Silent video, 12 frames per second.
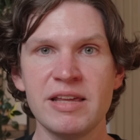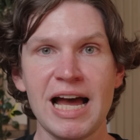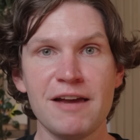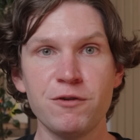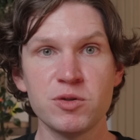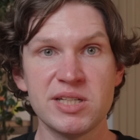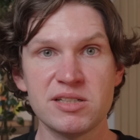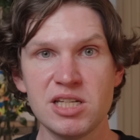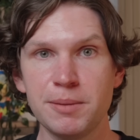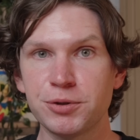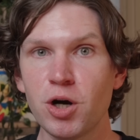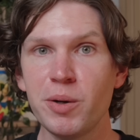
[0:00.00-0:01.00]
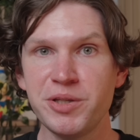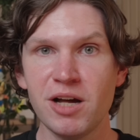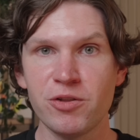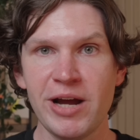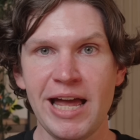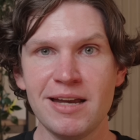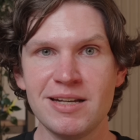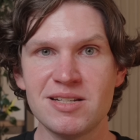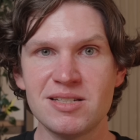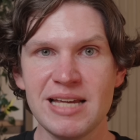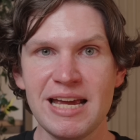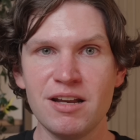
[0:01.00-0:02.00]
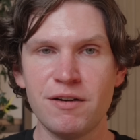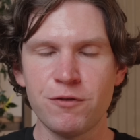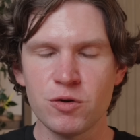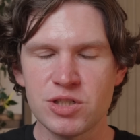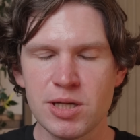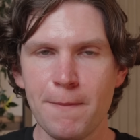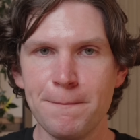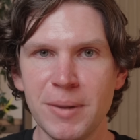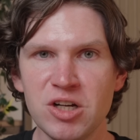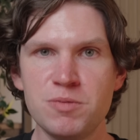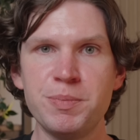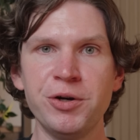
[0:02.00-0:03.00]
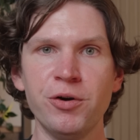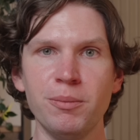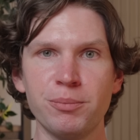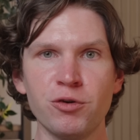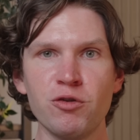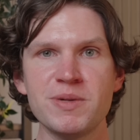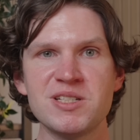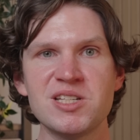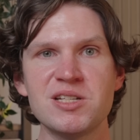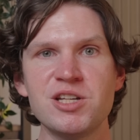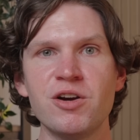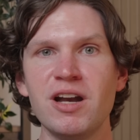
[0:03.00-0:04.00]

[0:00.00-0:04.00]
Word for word: The iPhone 16 Pro, on the other hand, is stated for some much bigger improvements this year.